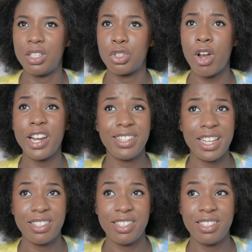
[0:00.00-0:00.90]
It's tried and
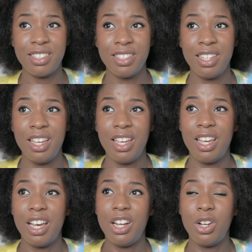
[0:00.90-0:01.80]
tested,
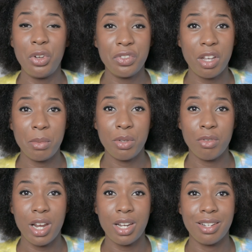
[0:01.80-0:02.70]
and a lot of the time in the
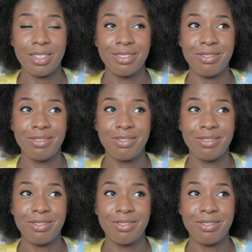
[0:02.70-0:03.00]
rain